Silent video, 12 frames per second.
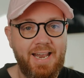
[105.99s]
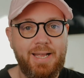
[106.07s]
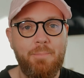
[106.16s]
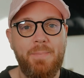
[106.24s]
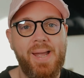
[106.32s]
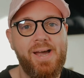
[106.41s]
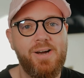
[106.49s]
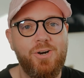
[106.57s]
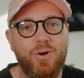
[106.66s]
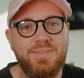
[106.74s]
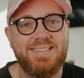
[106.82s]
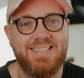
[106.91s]
like a pair
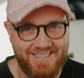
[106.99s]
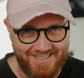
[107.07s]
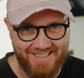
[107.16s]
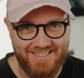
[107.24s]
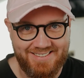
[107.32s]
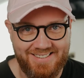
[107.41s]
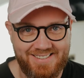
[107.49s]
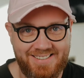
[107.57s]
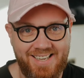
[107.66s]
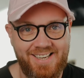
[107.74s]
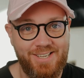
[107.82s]
of sunglasses.